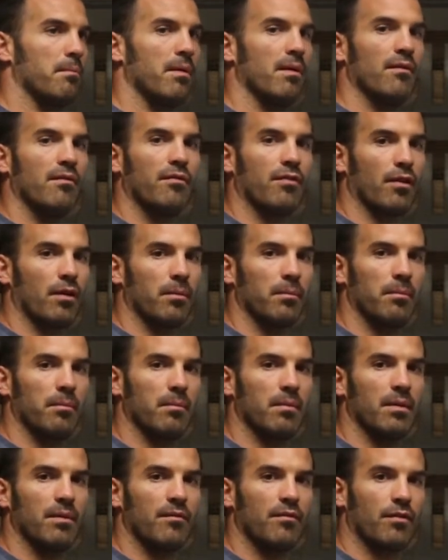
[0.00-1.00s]

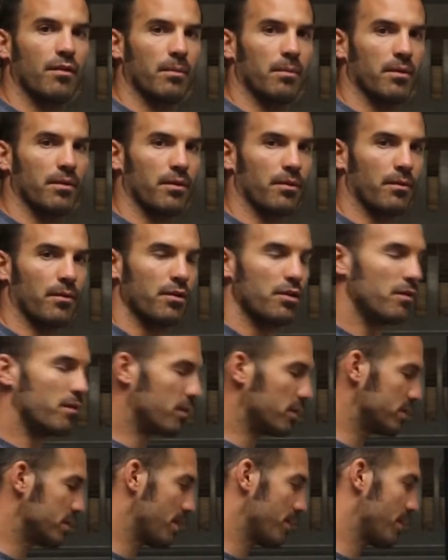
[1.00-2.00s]
from the
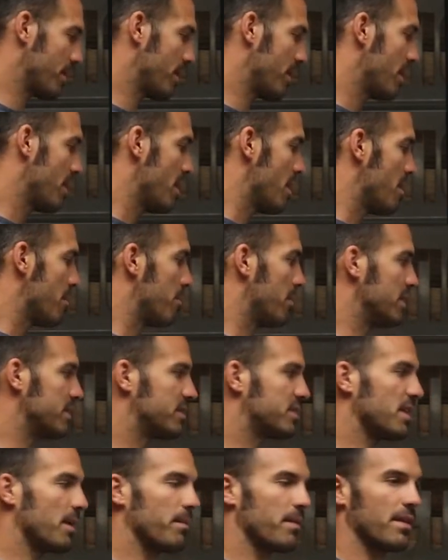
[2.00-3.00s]
roof or something. But
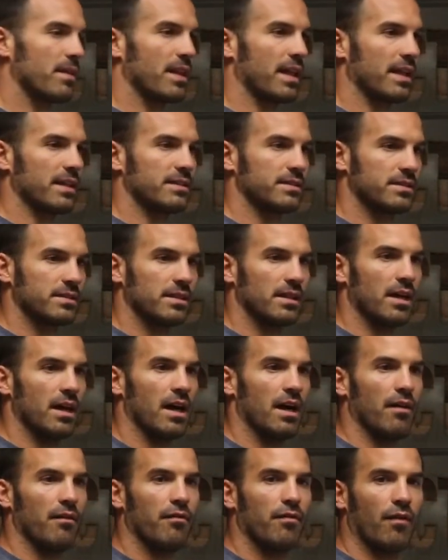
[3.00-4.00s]
something that is
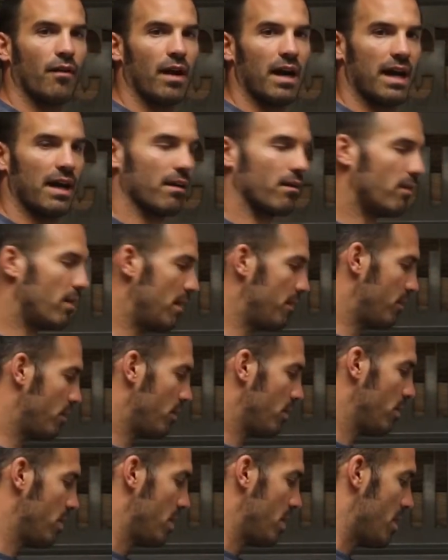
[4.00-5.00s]
flat,
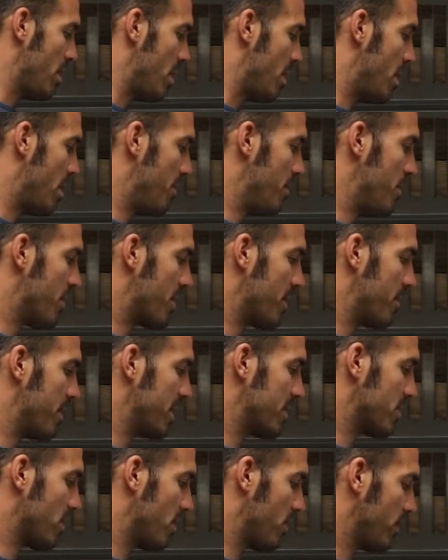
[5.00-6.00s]
level, you can
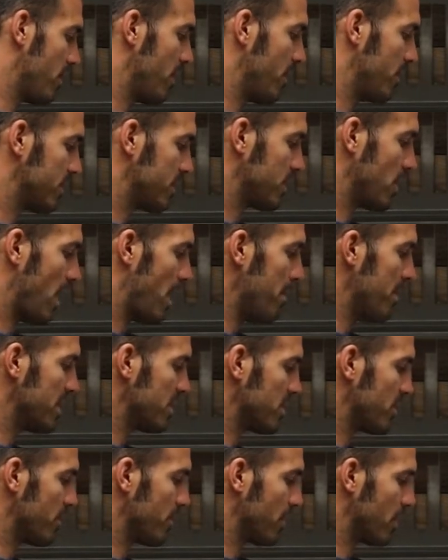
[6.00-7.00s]
measure off of. So I
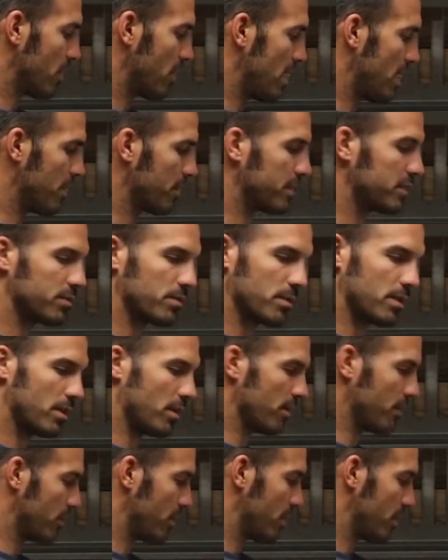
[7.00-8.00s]
measure from the ground because we're
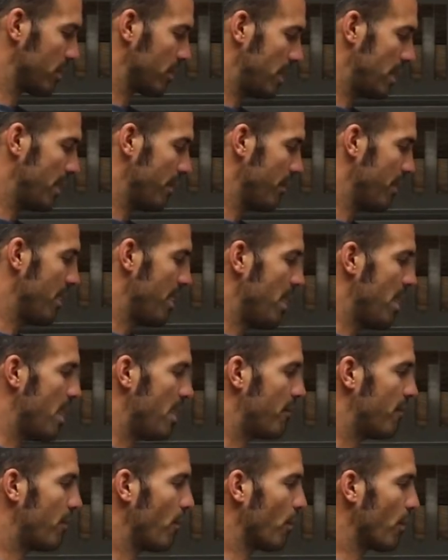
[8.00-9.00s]
on the ground.
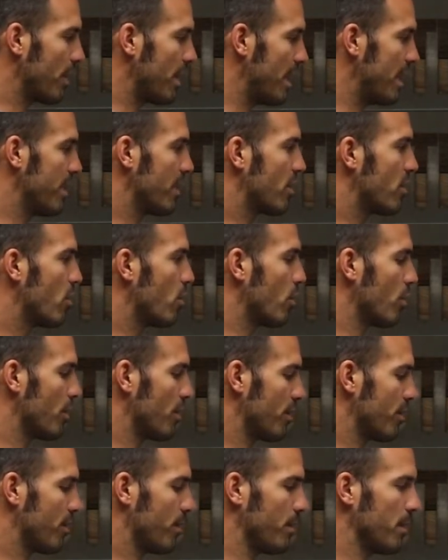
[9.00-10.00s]

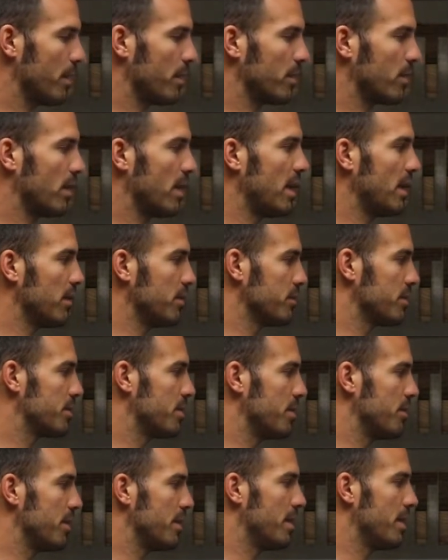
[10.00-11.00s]
48.25 from the ground
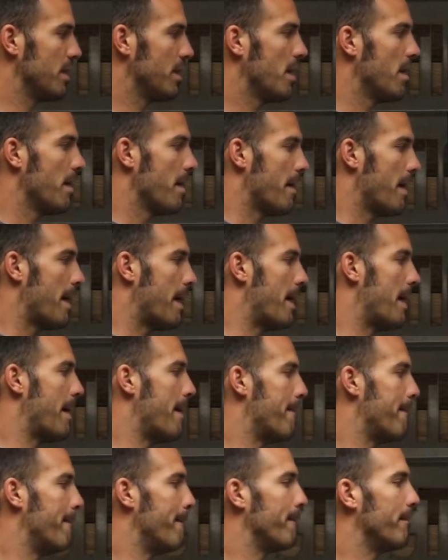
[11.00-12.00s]
to the
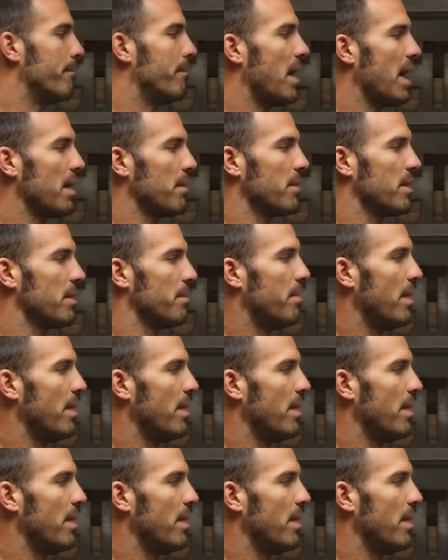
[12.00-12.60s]
bottom of the